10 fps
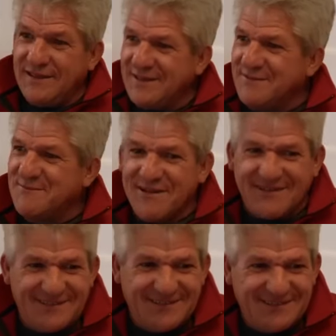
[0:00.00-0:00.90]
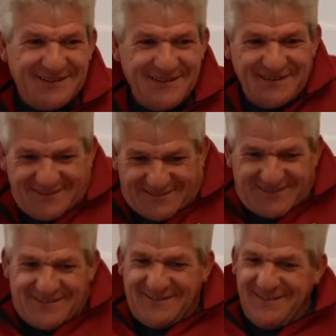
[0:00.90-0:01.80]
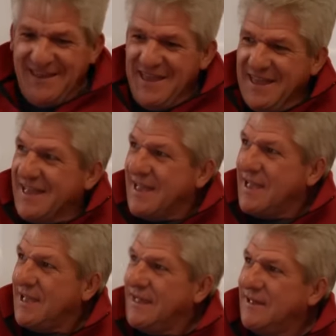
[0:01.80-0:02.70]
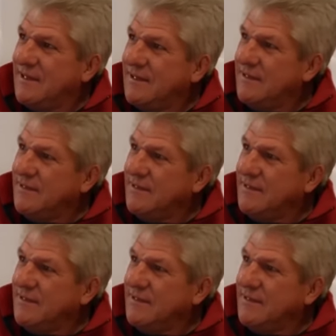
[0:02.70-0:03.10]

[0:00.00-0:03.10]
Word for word: strong. Matt, on the other hand,